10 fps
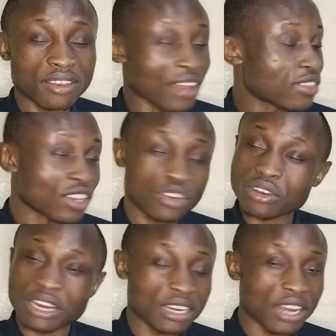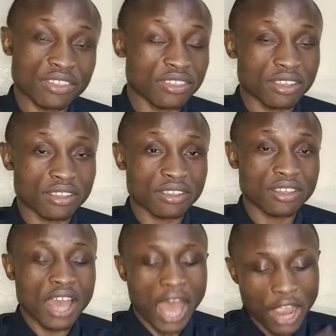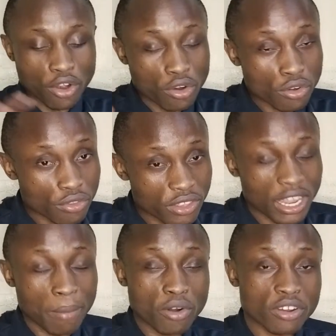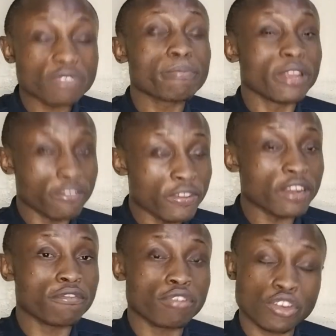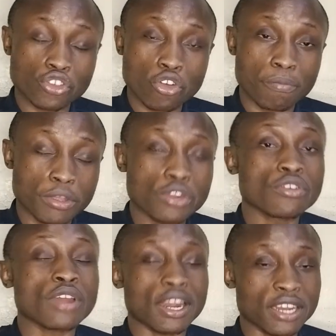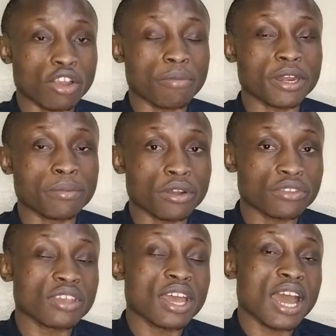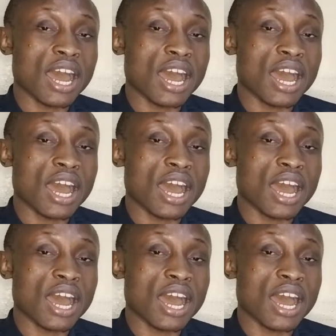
Nothing, totally nothing. I don't know what you think about this. Please feel free to show opinion at the comment box.